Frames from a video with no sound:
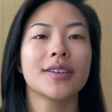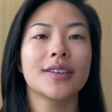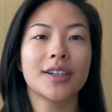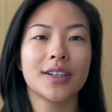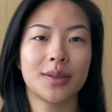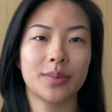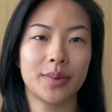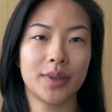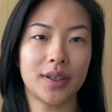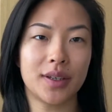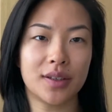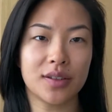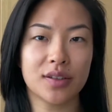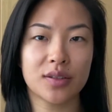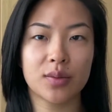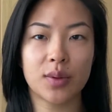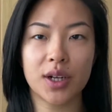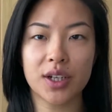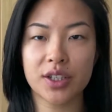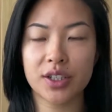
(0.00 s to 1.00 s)
I'll be
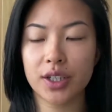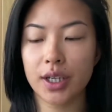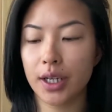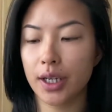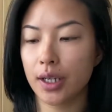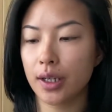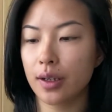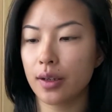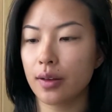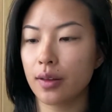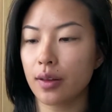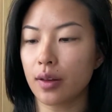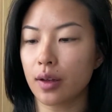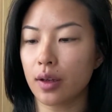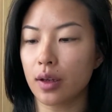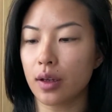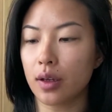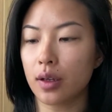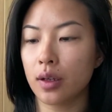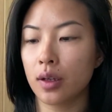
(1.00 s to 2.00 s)
swatching
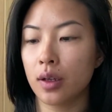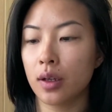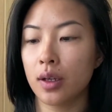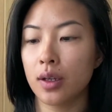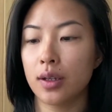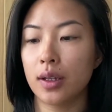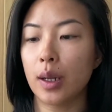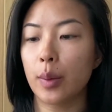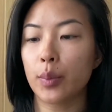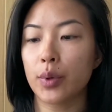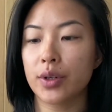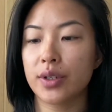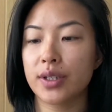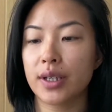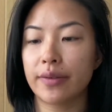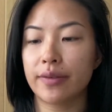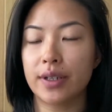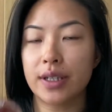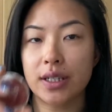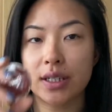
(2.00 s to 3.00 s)
the number
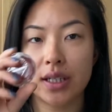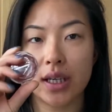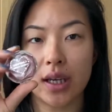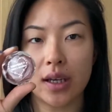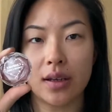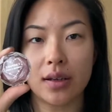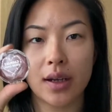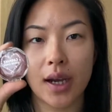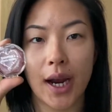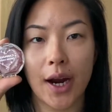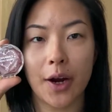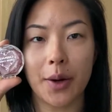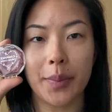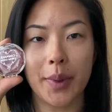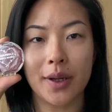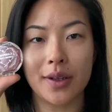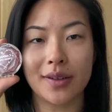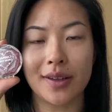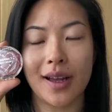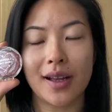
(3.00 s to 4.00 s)
17
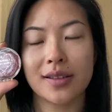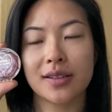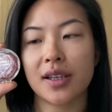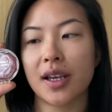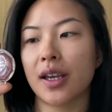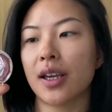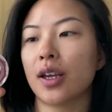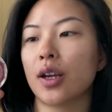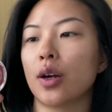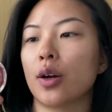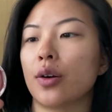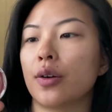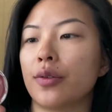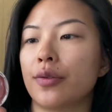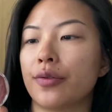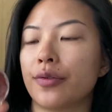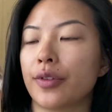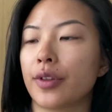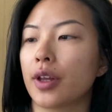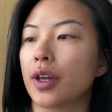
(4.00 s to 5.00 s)
caramel latte
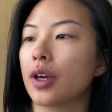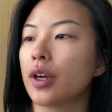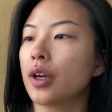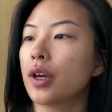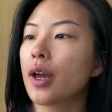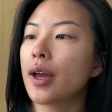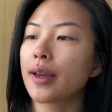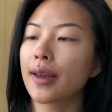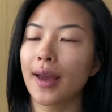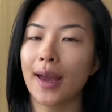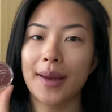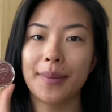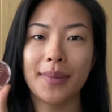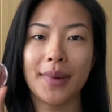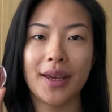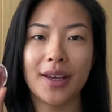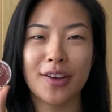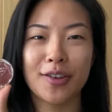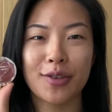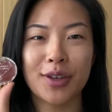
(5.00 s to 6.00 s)
of the
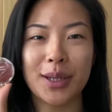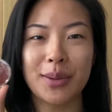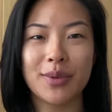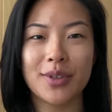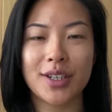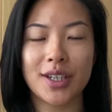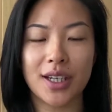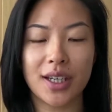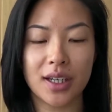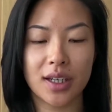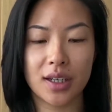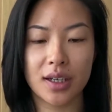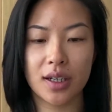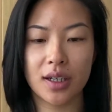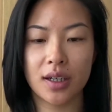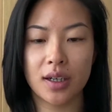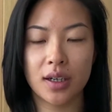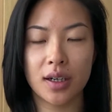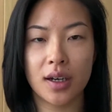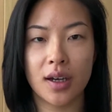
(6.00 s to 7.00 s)
Canmake cream cheek.
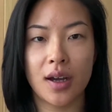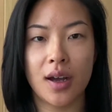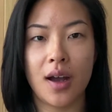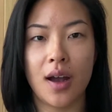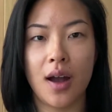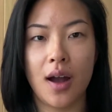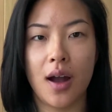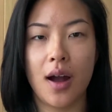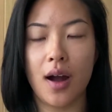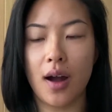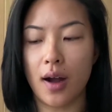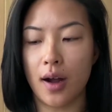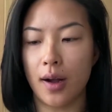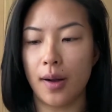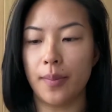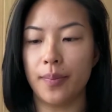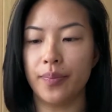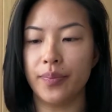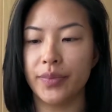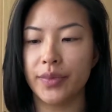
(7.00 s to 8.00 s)

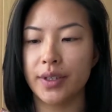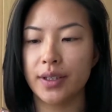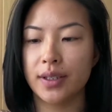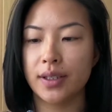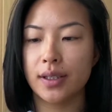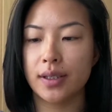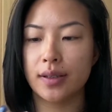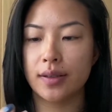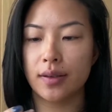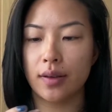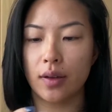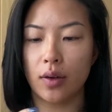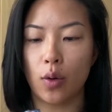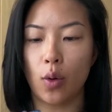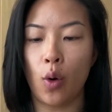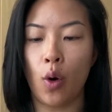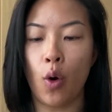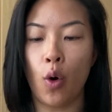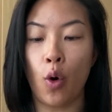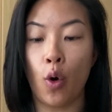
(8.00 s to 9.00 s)
This is the
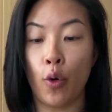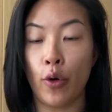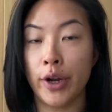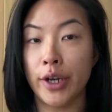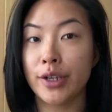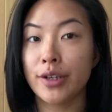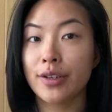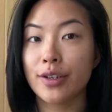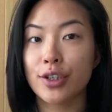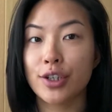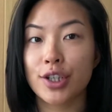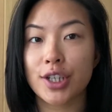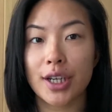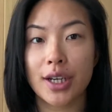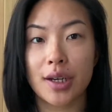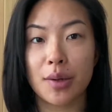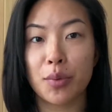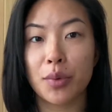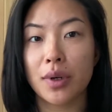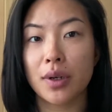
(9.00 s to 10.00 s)

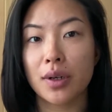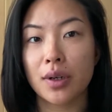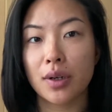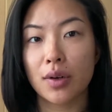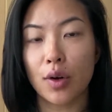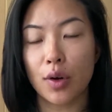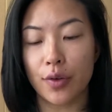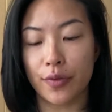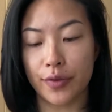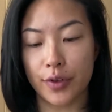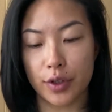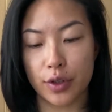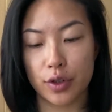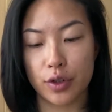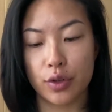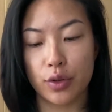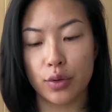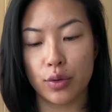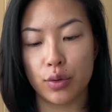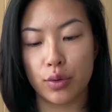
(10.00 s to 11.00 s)
orangey one of the
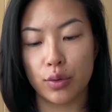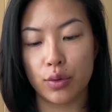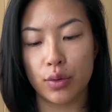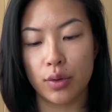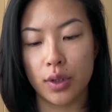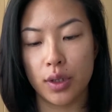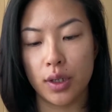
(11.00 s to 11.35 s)
two.